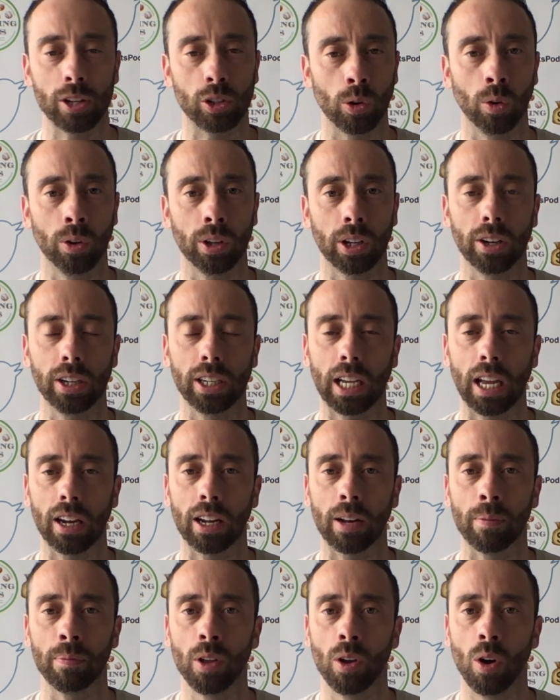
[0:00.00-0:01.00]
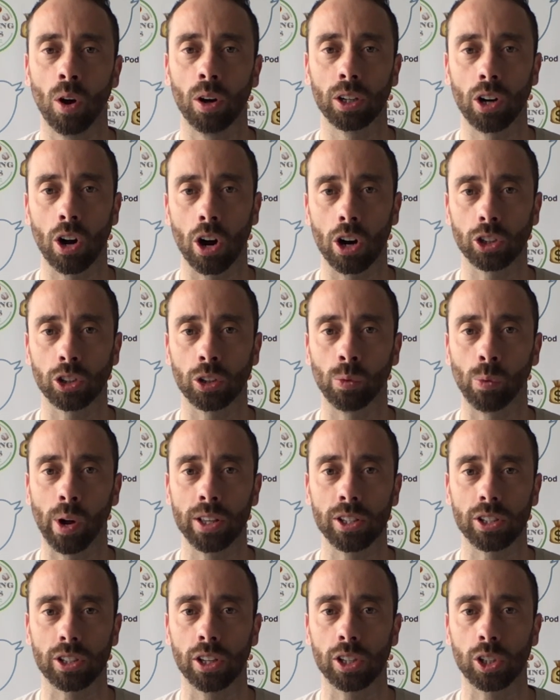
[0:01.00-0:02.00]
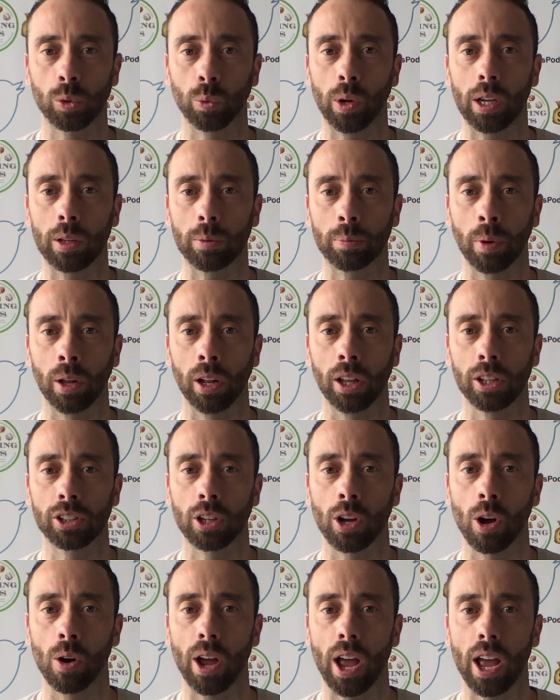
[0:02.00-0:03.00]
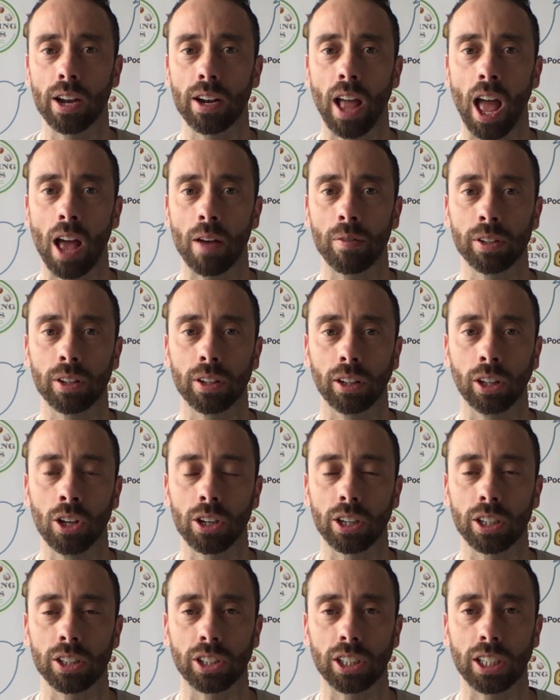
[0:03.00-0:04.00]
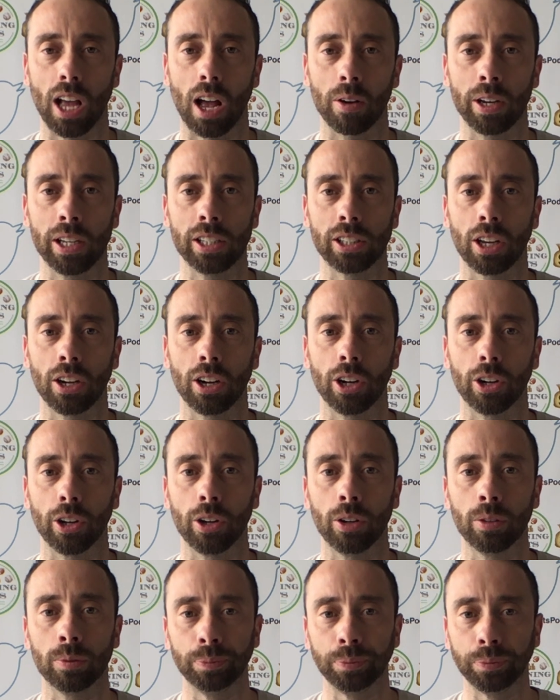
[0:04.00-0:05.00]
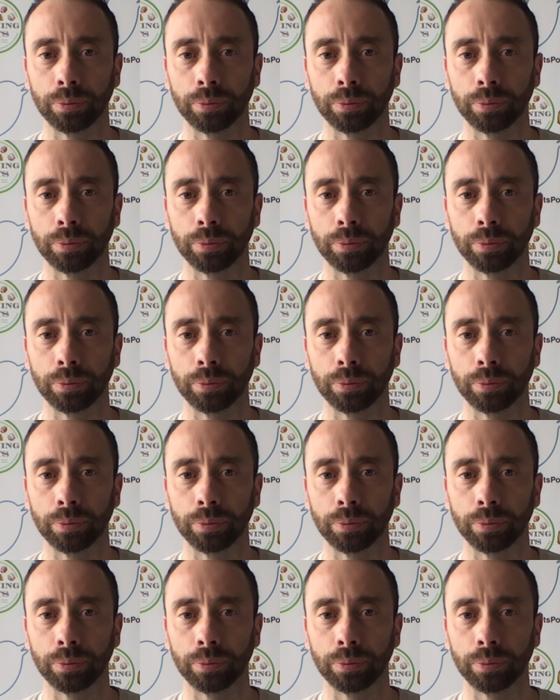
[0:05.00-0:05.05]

You're only going to get it on Carson Wentz this week, but let's go ahead and have a look and see how he's going to do.